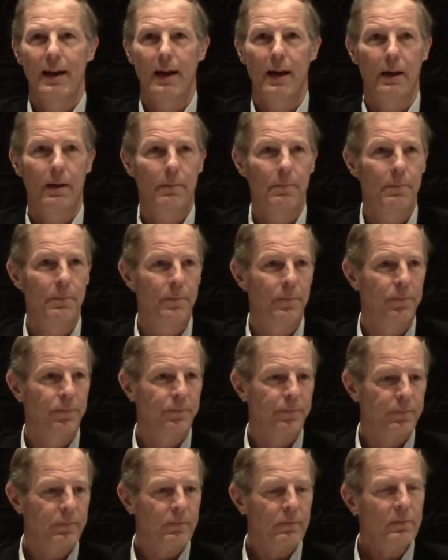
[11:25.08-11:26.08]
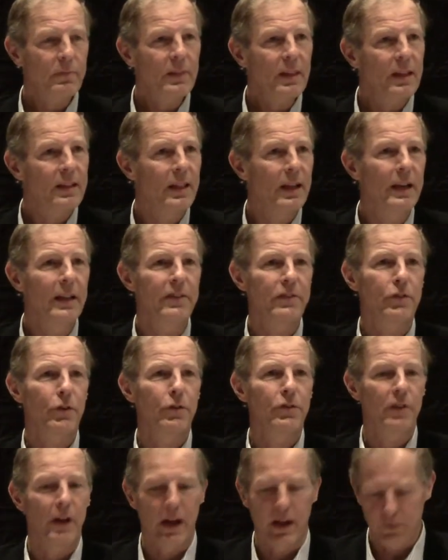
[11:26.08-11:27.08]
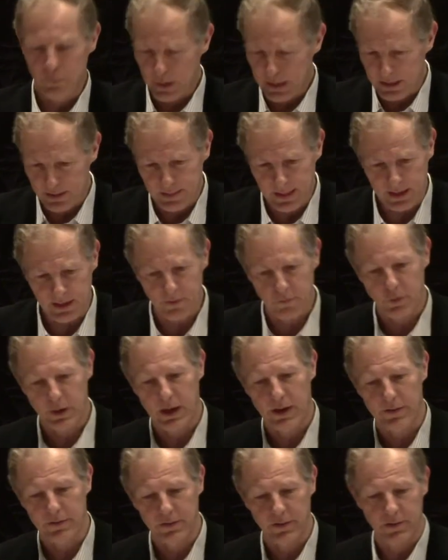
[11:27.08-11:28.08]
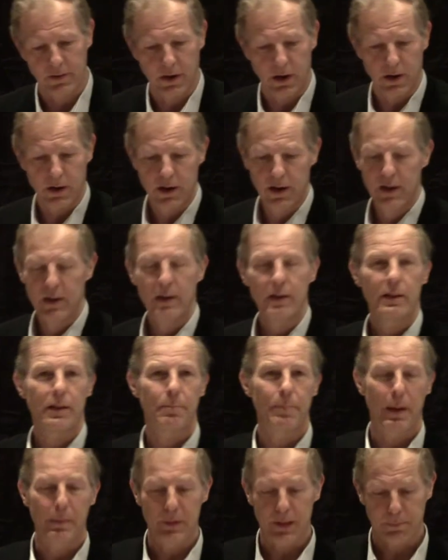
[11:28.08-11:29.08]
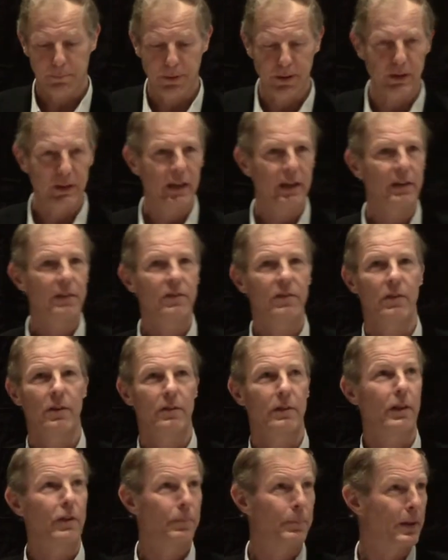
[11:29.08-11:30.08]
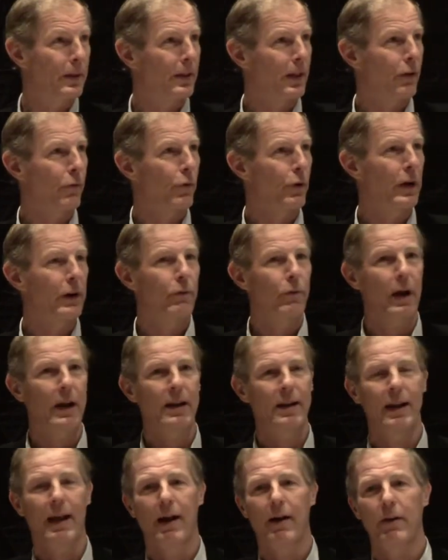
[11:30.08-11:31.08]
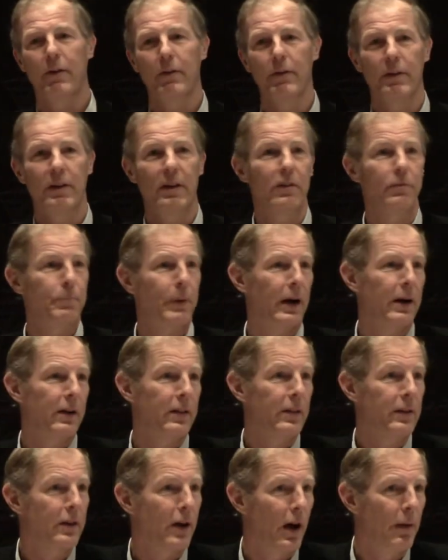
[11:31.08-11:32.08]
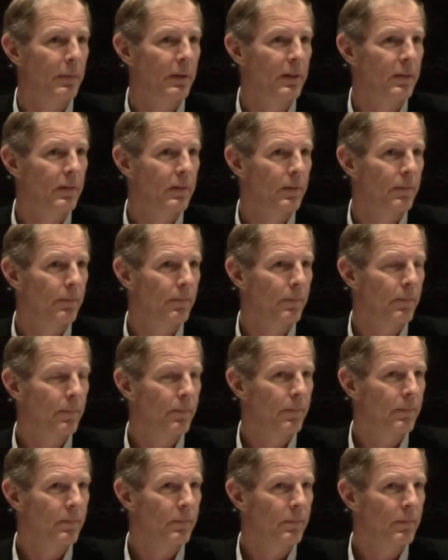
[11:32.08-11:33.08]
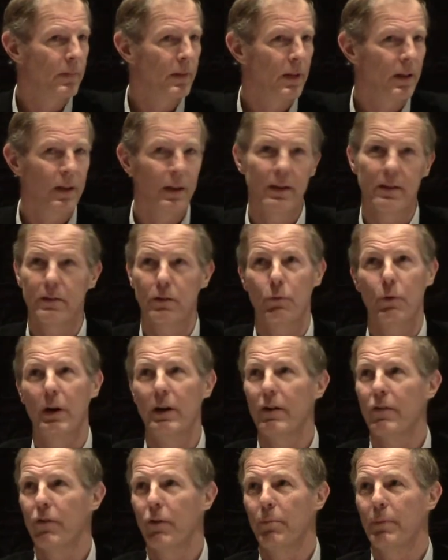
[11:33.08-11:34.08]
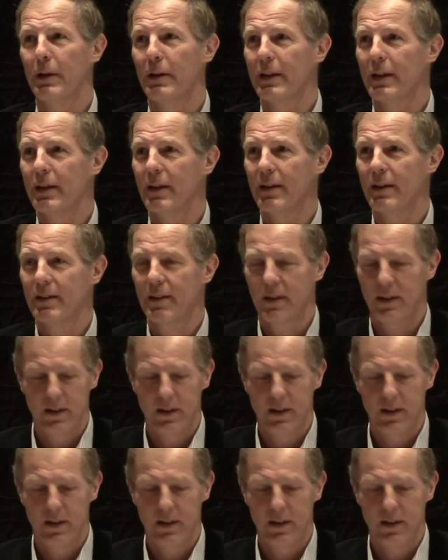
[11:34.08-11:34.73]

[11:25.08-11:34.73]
Um, the list goes on. We could think of what else is our, the public buildings. This building we're in right now is part of the commons. It's a wonderful building.